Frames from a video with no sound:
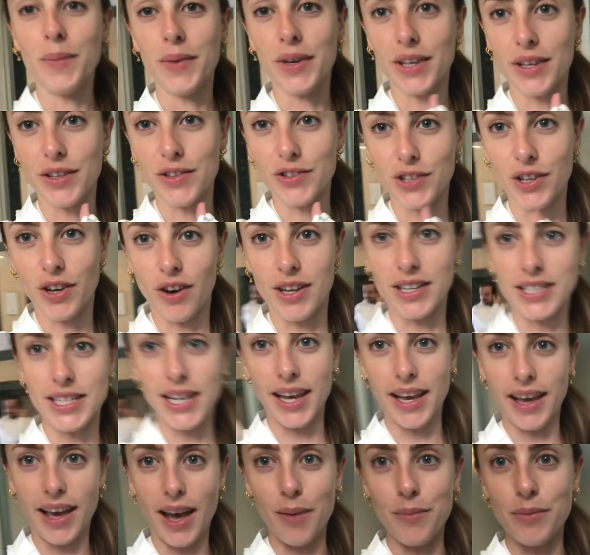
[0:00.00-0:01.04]
because you can't
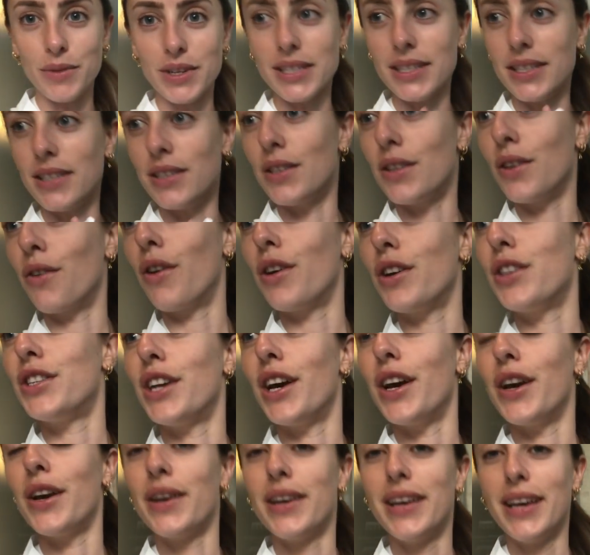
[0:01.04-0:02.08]
take cameras into the
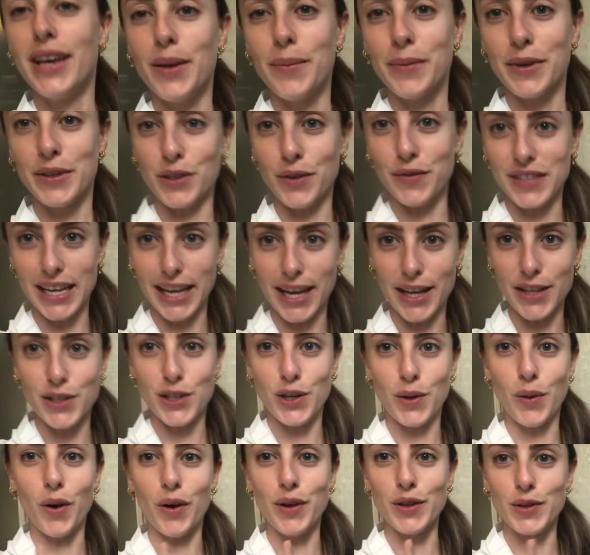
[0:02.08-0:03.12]
grotto because obviously it gets
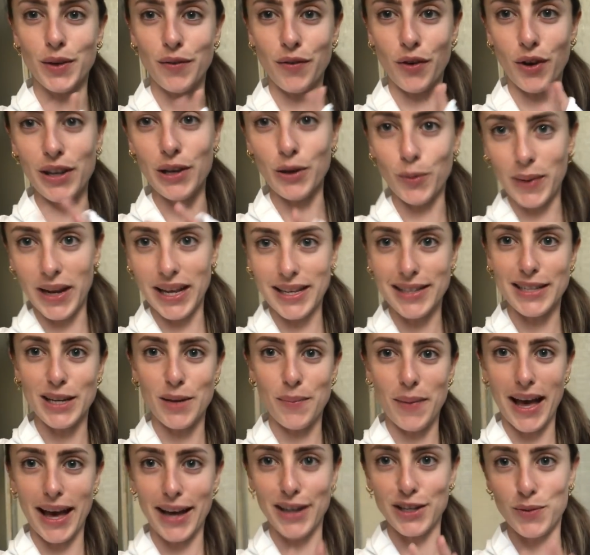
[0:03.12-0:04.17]
too hot, so I've got a little
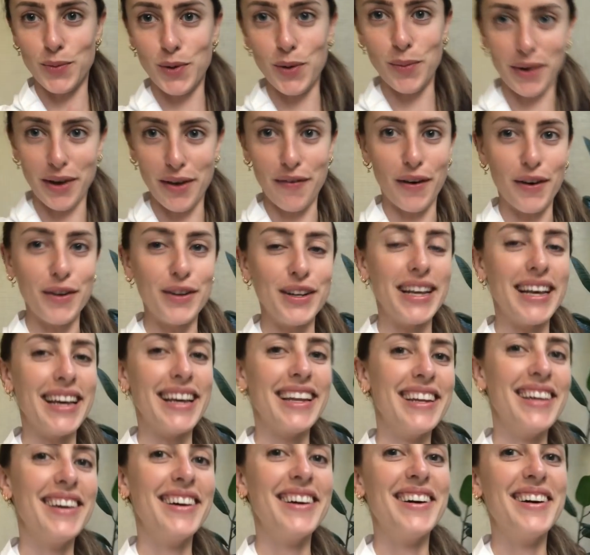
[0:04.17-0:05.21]
plastic bag to put my phone
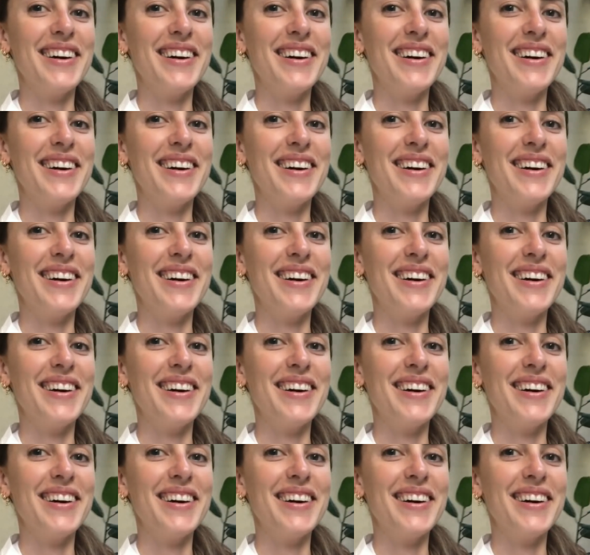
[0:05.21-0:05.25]
in.